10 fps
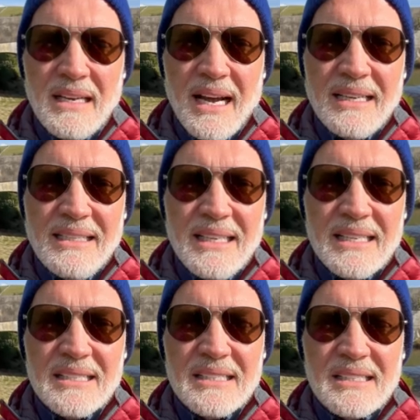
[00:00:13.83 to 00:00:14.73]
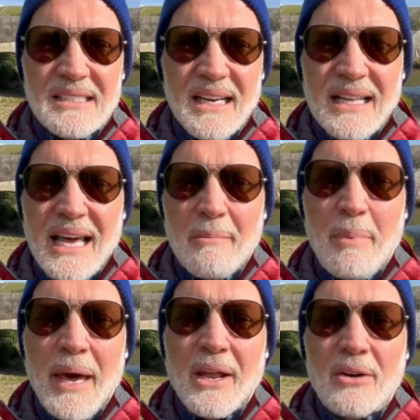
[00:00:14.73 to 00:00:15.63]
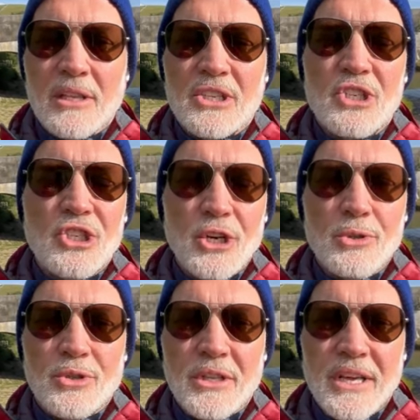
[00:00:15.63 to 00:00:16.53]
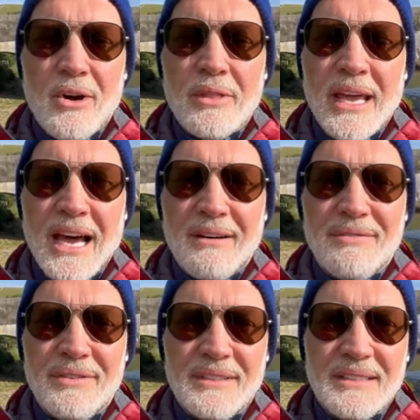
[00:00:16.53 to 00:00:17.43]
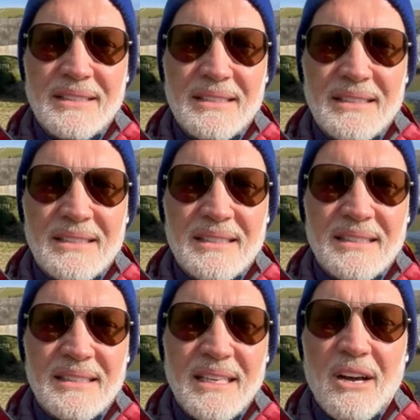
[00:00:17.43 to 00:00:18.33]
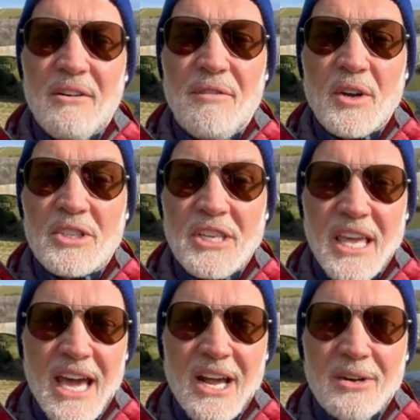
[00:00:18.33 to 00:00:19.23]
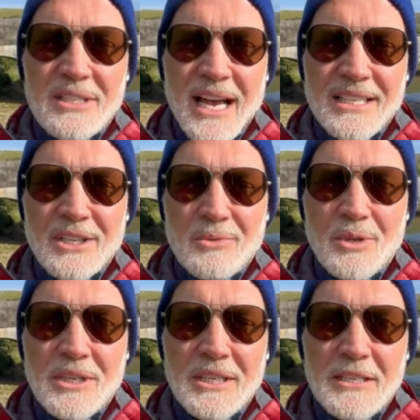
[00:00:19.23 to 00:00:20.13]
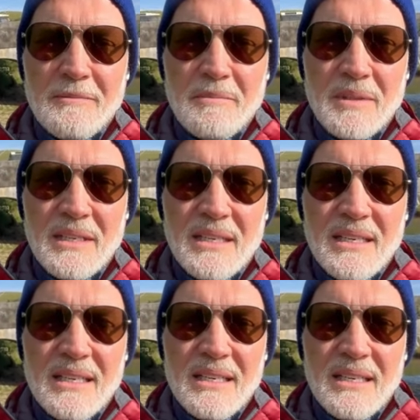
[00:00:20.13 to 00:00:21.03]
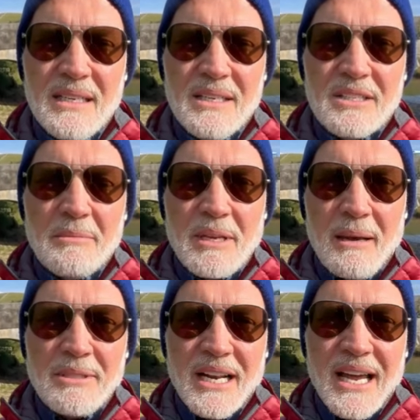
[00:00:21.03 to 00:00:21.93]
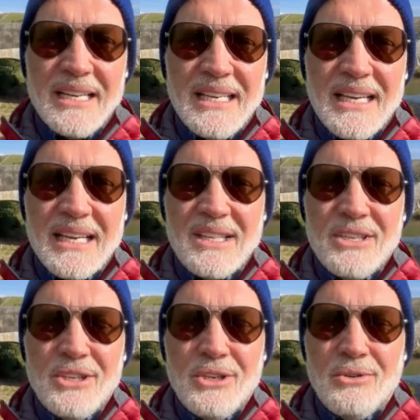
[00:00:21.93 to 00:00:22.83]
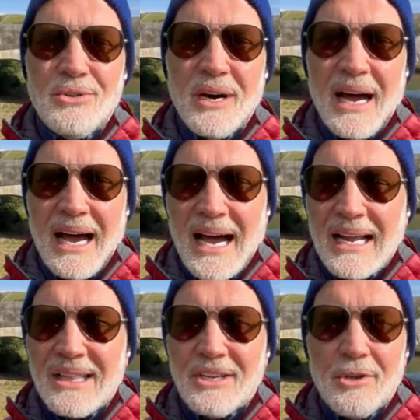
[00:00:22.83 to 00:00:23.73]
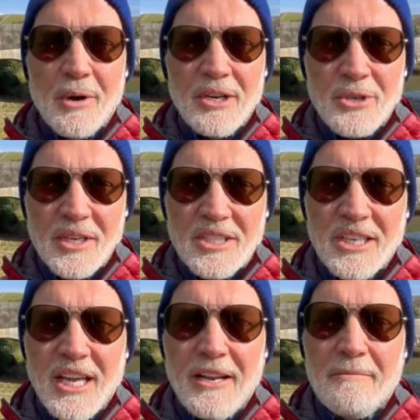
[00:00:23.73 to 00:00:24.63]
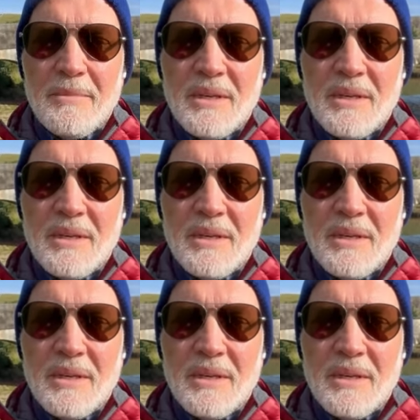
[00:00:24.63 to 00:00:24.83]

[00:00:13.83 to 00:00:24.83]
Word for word: Ideas are like parentless children. They only have foster carers, as it were. Sometimes an idea that you had, that you were interested in,